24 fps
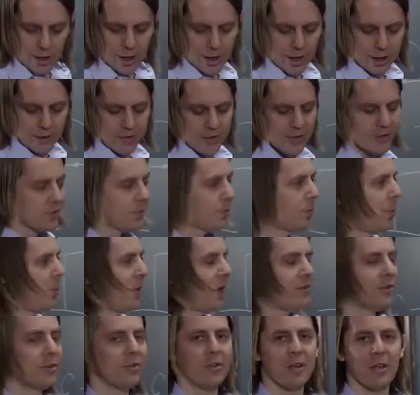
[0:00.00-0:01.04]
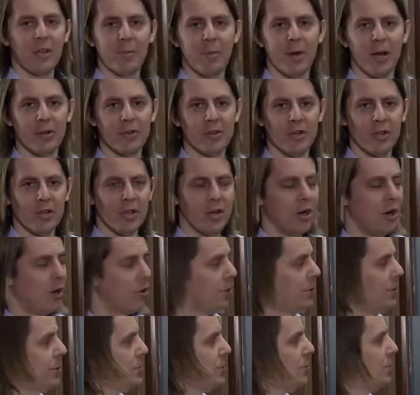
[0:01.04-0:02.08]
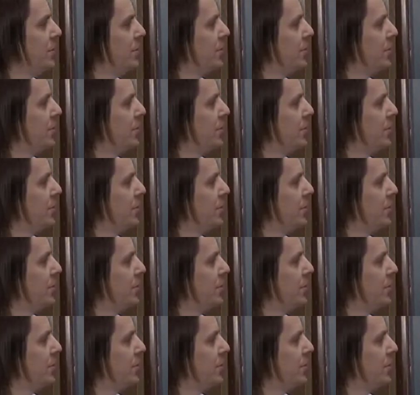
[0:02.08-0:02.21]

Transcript: And this is when we have to think about our initial